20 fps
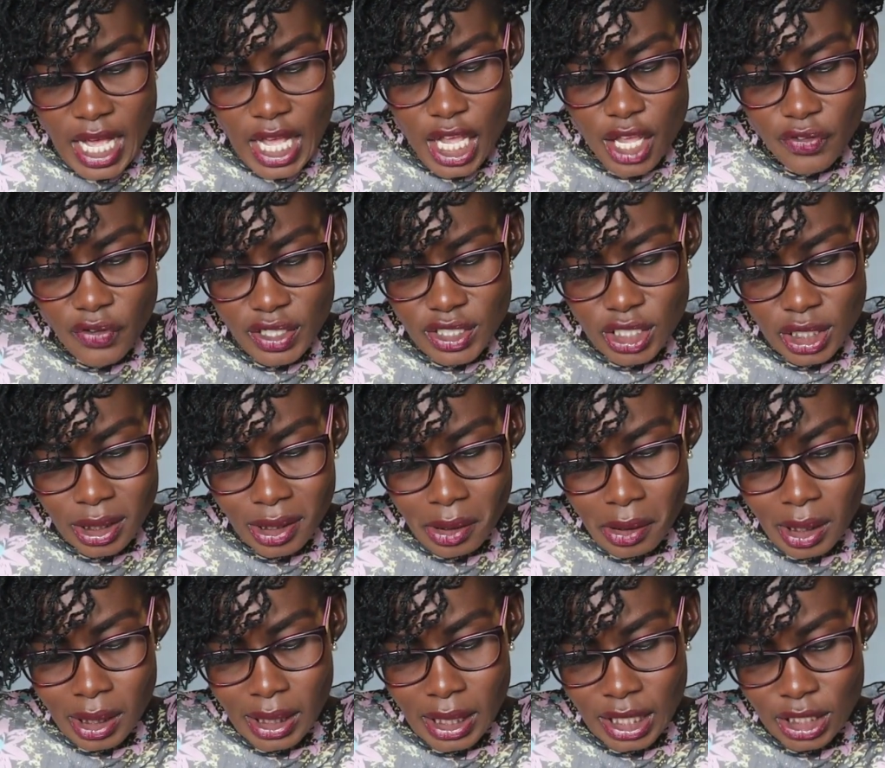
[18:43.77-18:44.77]
if a
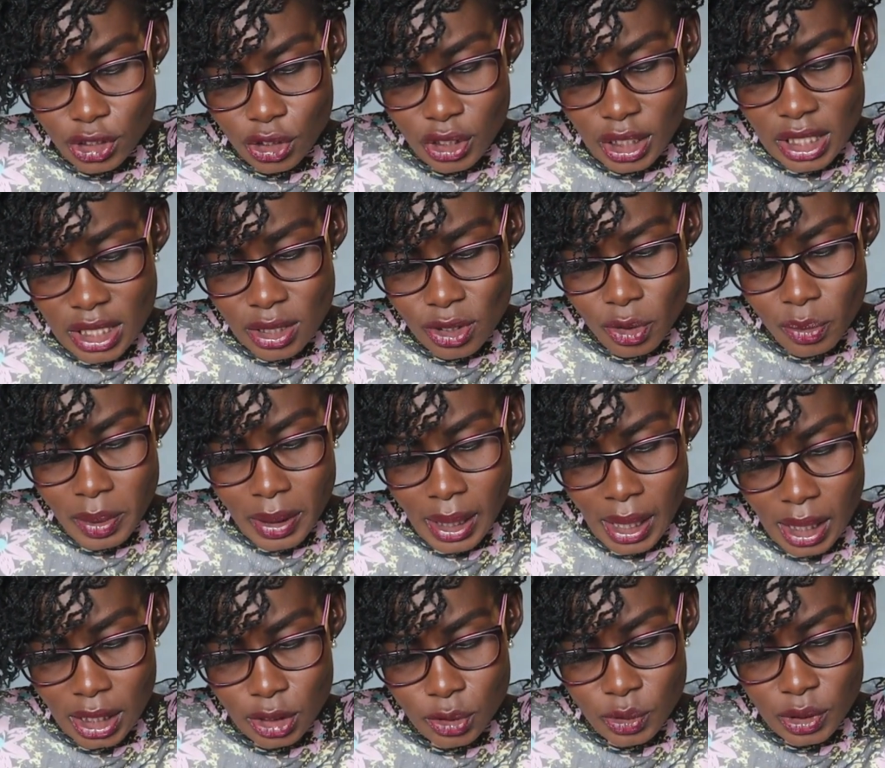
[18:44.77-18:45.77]
general election is to be
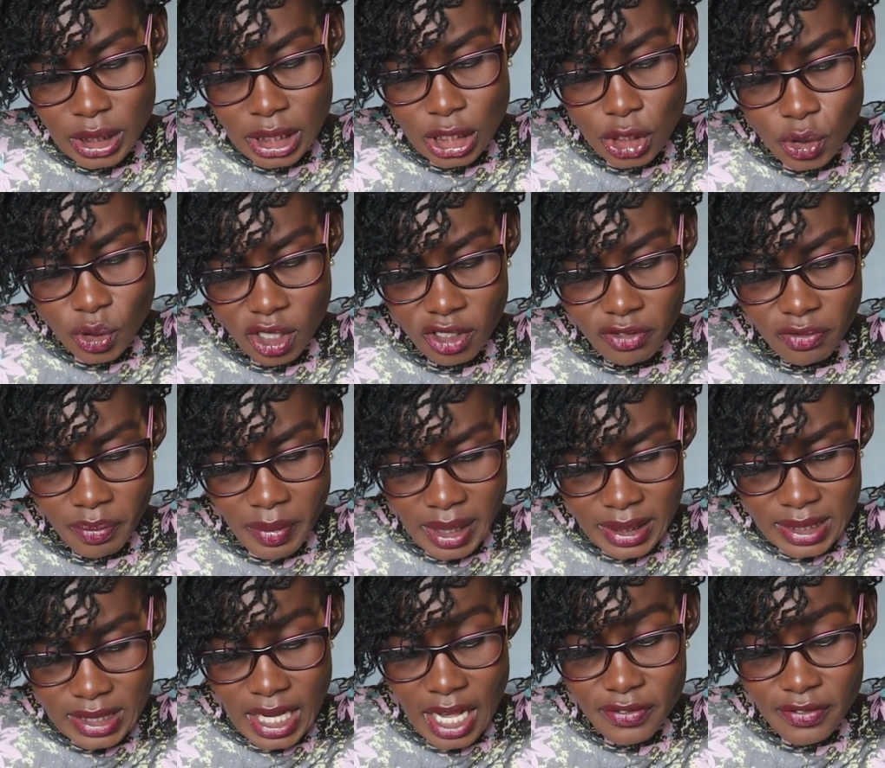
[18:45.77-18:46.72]
held within 12 months